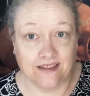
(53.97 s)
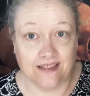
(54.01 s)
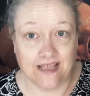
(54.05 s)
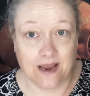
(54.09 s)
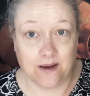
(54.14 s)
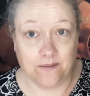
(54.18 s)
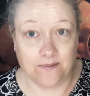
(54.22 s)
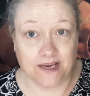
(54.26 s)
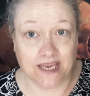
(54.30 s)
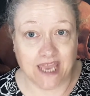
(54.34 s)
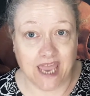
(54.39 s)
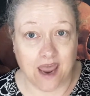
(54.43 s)

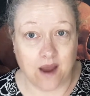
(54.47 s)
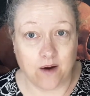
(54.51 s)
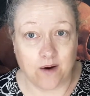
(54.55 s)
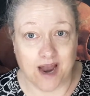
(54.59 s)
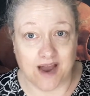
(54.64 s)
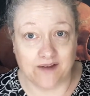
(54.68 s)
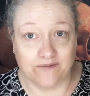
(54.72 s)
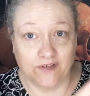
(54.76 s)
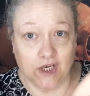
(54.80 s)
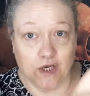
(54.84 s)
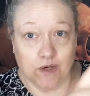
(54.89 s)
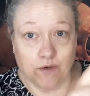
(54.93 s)
There we go.
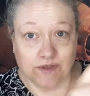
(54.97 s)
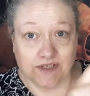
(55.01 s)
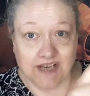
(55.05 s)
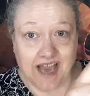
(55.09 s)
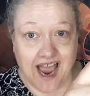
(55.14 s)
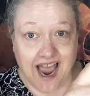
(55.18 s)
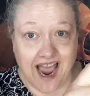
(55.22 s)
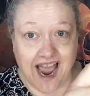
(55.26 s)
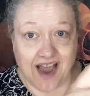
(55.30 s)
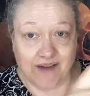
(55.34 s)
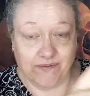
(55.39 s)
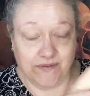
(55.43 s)
I've
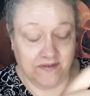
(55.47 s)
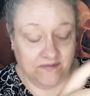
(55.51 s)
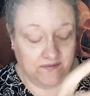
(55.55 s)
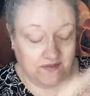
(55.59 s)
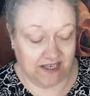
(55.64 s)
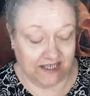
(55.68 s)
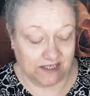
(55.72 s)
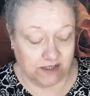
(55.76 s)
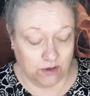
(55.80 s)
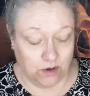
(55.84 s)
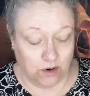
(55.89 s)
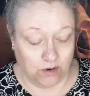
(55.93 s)
used half
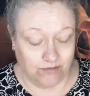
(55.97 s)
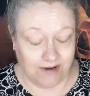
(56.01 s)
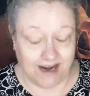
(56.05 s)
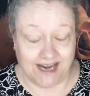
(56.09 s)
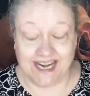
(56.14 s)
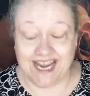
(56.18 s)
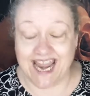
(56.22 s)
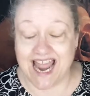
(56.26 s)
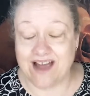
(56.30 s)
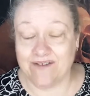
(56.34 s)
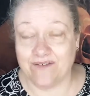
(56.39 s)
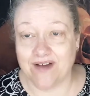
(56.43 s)
of this
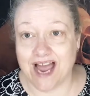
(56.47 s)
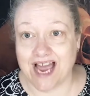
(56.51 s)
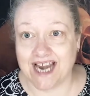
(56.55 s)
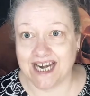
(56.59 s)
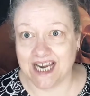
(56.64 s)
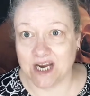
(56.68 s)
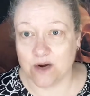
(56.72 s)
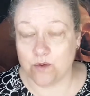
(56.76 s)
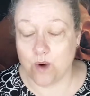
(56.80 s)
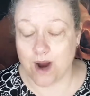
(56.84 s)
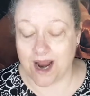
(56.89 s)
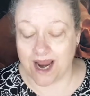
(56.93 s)
already. I've
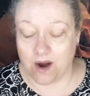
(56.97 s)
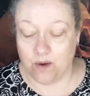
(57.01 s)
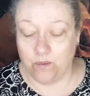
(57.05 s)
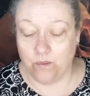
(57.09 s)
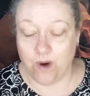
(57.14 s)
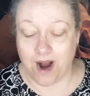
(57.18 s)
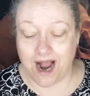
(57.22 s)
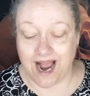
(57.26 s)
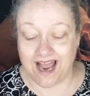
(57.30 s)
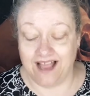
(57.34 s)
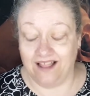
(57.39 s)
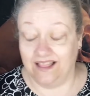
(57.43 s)
had it quite a
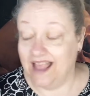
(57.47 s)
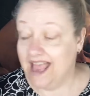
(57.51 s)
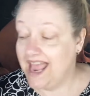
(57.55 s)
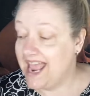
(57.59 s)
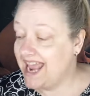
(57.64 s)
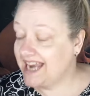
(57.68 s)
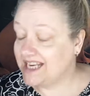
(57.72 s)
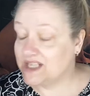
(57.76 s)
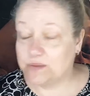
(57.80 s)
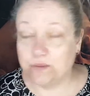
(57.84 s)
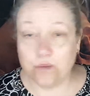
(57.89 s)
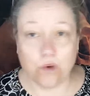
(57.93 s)
while.
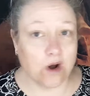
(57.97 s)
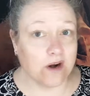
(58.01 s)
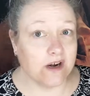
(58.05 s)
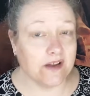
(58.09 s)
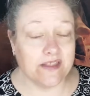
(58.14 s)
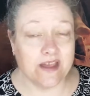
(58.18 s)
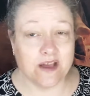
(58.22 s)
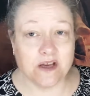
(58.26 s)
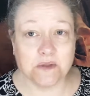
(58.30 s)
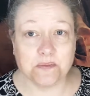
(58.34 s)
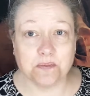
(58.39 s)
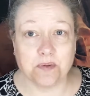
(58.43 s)
It's one
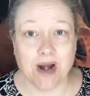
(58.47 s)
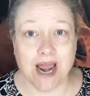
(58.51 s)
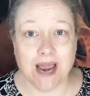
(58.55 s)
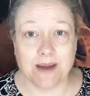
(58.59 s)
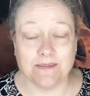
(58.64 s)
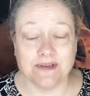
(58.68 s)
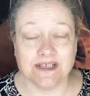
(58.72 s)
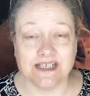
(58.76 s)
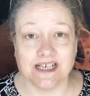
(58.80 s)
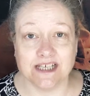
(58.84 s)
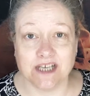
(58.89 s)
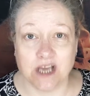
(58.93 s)
of those
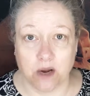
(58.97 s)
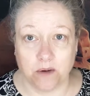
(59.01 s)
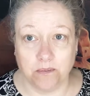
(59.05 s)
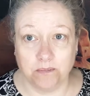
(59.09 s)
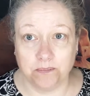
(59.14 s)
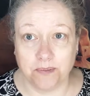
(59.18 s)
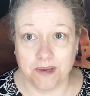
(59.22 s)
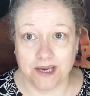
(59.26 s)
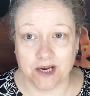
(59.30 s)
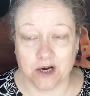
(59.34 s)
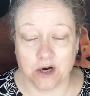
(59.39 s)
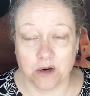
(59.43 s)
primers I
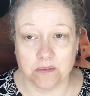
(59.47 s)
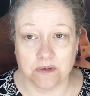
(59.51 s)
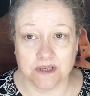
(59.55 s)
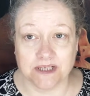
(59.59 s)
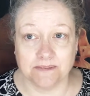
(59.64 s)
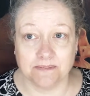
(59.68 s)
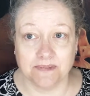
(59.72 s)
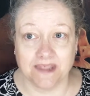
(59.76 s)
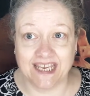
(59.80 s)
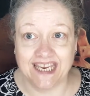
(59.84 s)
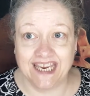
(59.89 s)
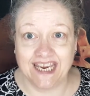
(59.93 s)
don't pick up
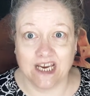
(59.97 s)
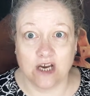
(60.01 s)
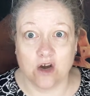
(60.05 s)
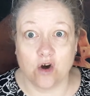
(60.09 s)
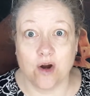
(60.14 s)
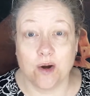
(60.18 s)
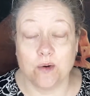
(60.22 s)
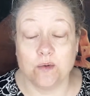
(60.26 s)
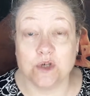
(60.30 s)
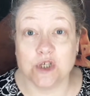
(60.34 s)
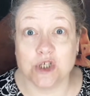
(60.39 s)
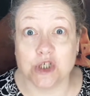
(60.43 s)
because I'm thinking,
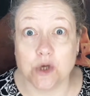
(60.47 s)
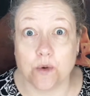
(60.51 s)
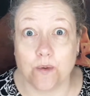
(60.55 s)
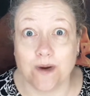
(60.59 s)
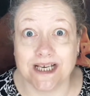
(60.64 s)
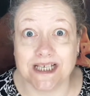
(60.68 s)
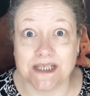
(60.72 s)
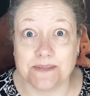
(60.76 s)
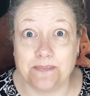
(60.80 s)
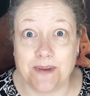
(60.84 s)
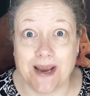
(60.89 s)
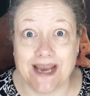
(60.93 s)
God, it was so
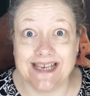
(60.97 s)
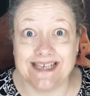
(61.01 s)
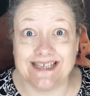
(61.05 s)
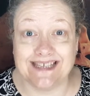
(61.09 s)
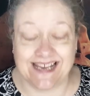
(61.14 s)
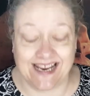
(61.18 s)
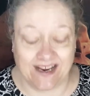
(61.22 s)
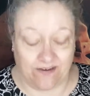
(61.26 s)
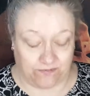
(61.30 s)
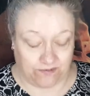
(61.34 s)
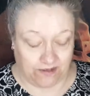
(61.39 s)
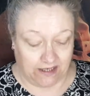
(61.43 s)

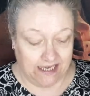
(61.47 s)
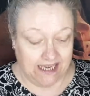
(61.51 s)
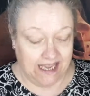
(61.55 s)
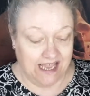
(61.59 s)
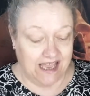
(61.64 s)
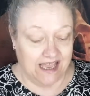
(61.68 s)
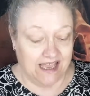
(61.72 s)
expensive.